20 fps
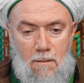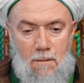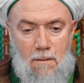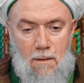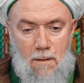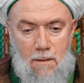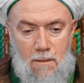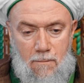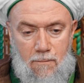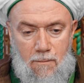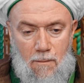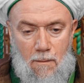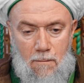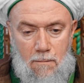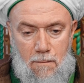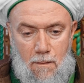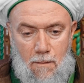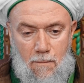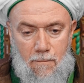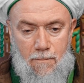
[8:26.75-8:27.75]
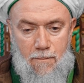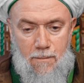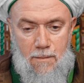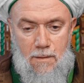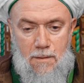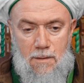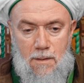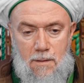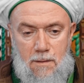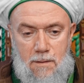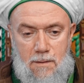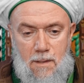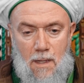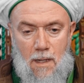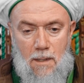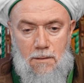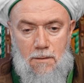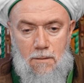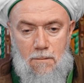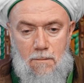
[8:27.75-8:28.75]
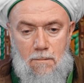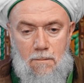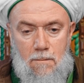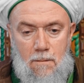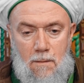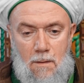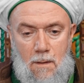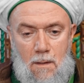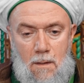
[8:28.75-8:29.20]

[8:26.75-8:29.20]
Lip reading: in front of this statue,